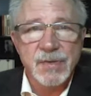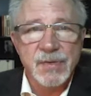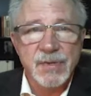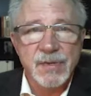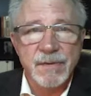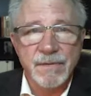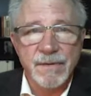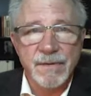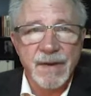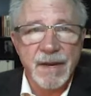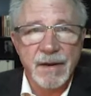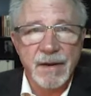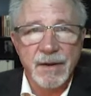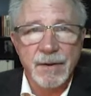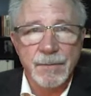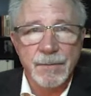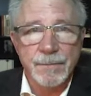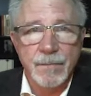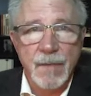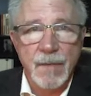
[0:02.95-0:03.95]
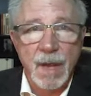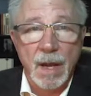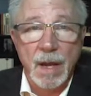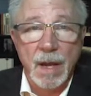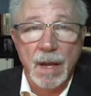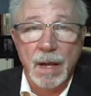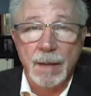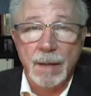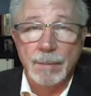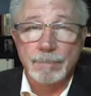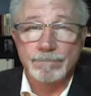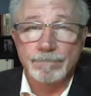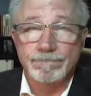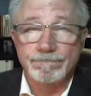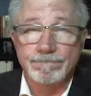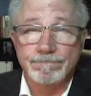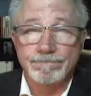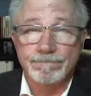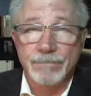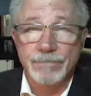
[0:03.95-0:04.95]
to fail.
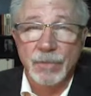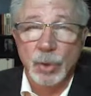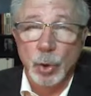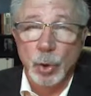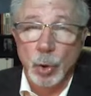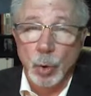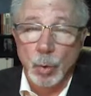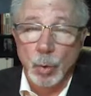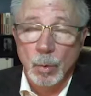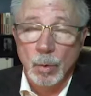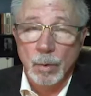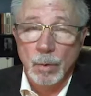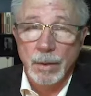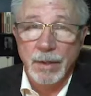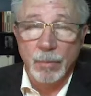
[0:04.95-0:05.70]
No, it